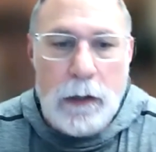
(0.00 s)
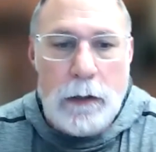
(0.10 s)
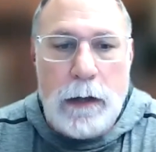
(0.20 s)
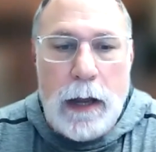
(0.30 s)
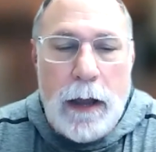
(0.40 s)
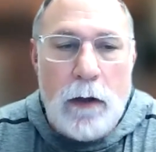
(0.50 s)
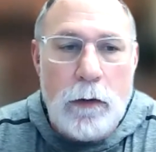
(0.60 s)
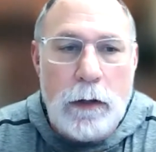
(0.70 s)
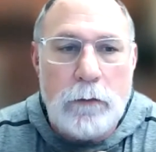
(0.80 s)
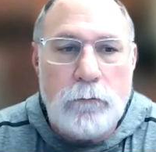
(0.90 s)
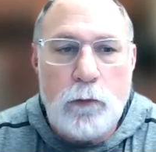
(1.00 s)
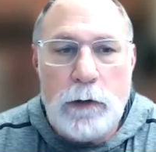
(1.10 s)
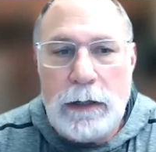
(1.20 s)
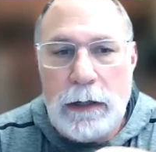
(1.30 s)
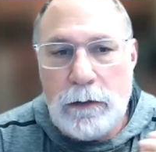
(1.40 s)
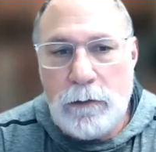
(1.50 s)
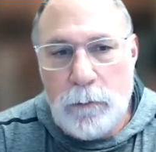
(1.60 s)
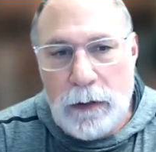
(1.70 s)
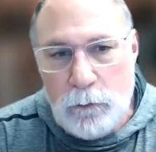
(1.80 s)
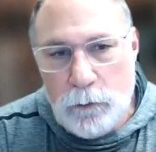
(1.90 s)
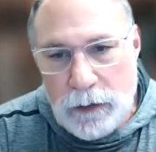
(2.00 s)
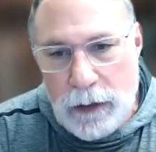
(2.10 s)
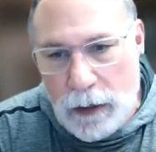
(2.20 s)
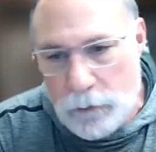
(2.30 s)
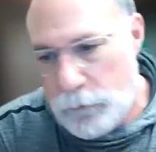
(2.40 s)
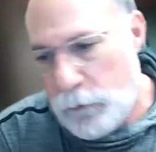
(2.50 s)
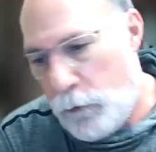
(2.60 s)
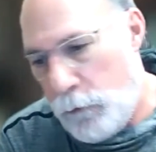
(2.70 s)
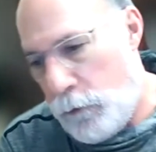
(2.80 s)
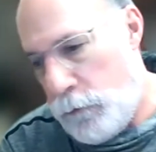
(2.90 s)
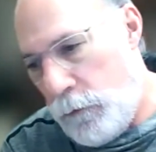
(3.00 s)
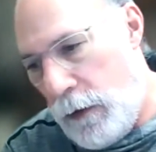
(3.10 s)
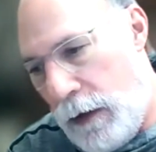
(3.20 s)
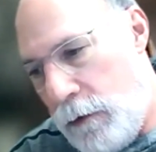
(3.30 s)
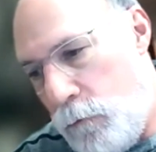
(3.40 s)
Now, if we need to meet with the council or they